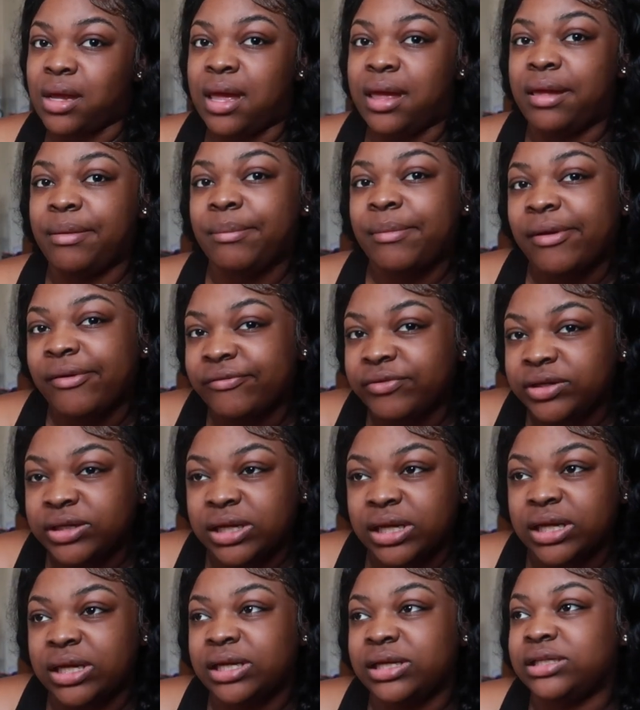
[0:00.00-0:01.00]
him every
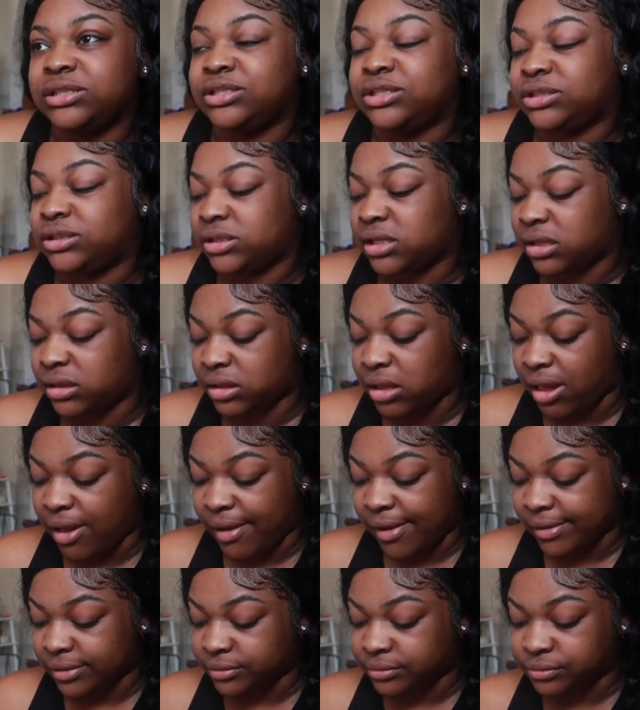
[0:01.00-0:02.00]
day, just a
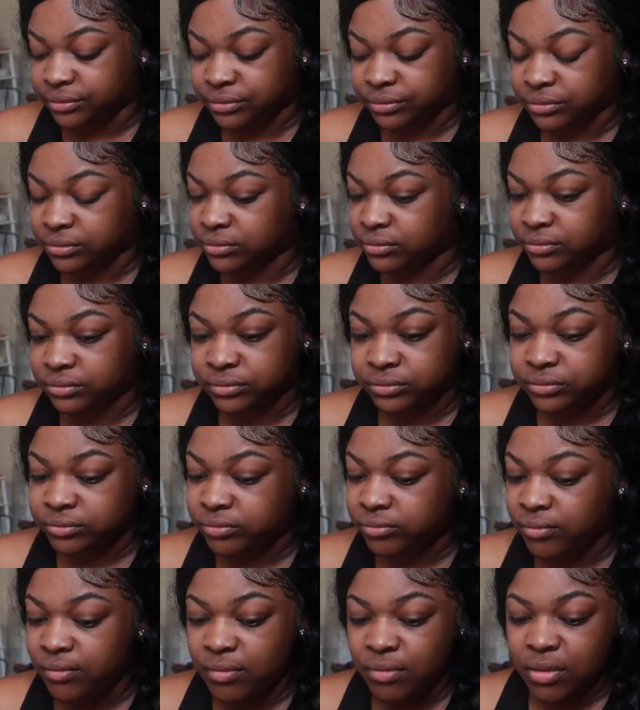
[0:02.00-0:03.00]
lot.
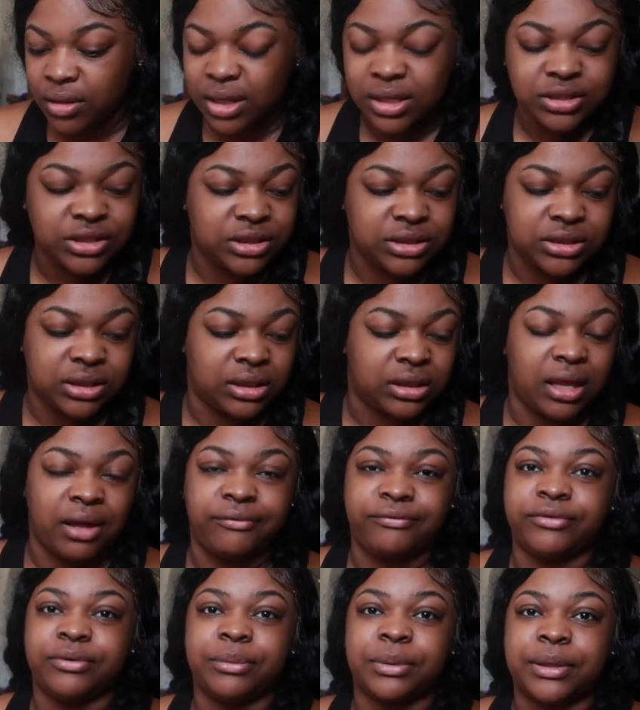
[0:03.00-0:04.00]
It's just a
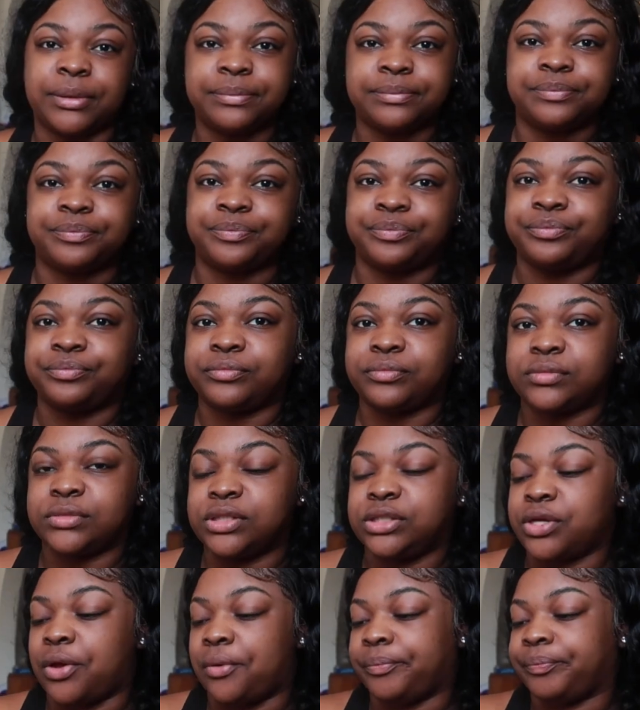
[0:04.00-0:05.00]
lot for me.
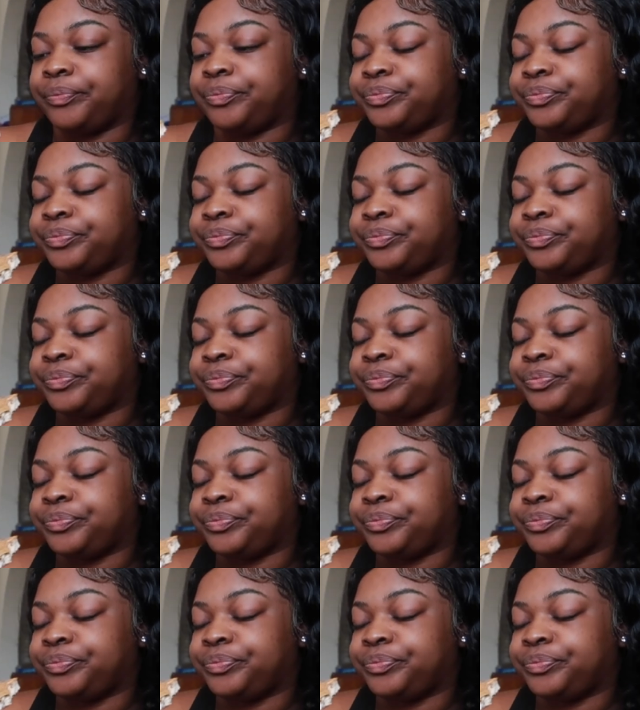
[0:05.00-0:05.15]
So